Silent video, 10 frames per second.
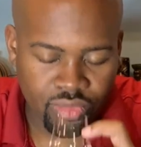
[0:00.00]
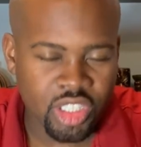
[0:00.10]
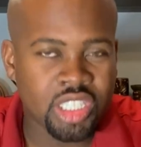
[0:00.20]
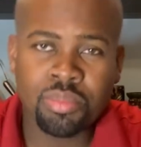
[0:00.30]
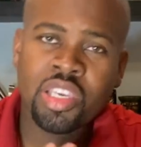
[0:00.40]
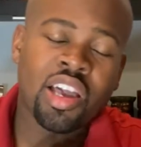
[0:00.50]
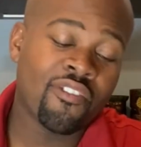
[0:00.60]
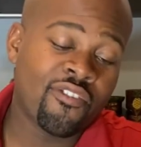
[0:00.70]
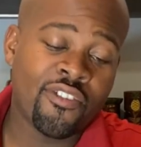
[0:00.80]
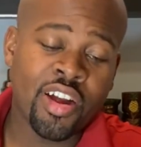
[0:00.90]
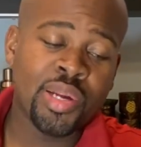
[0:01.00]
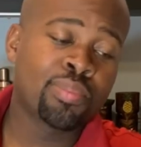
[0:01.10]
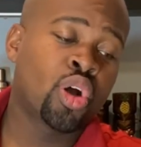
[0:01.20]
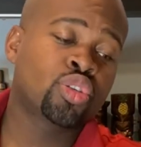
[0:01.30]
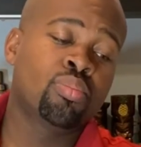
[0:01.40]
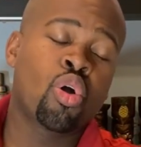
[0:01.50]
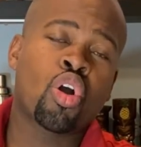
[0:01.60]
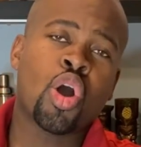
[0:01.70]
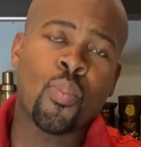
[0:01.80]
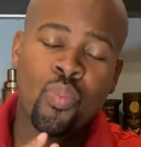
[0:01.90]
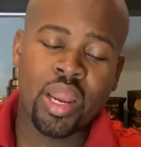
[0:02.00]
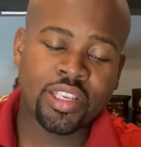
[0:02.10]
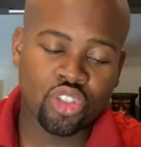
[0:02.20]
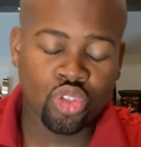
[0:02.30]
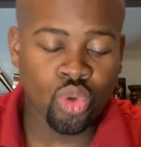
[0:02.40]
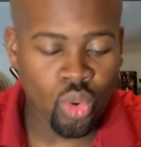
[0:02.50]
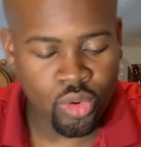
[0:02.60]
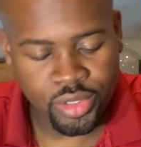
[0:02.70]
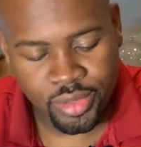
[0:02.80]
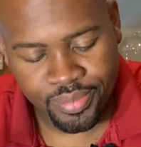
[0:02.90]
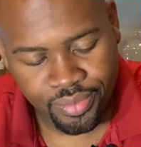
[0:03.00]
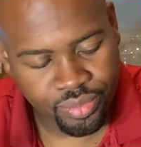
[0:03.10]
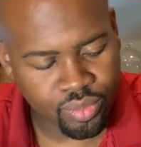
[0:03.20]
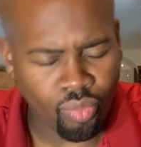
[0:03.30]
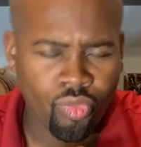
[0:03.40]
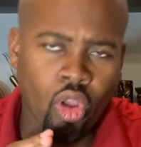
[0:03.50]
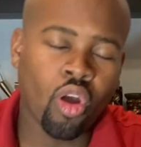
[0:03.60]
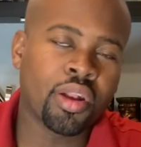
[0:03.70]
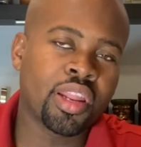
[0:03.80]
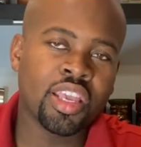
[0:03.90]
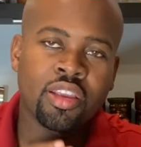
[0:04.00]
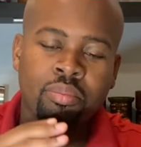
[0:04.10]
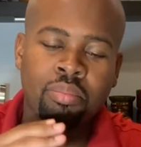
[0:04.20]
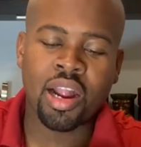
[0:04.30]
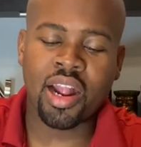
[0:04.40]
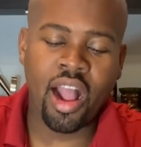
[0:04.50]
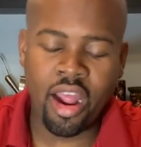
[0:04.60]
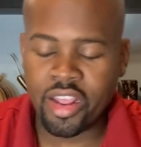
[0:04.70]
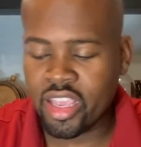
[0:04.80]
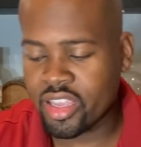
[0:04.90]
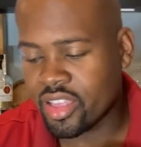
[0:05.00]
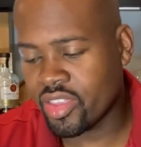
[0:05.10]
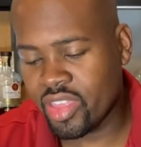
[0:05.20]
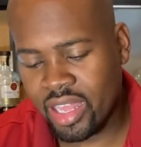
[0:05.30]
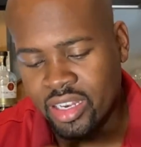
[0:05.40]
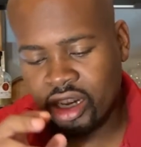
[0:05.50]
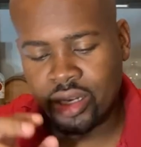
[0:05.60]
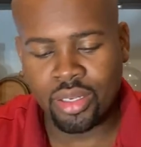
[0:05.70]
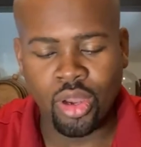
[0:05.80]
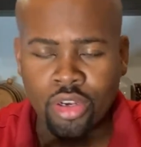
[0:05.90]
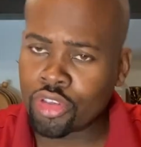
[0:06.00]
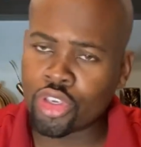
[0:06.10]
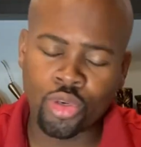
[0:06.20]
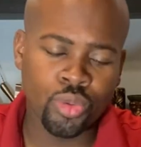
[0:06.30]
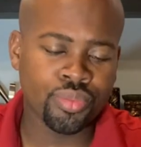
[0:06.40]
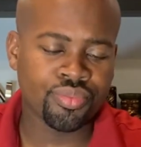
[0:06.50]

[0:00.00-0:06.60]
To me, a very much more complex nose on the Bacardi than the DonQ.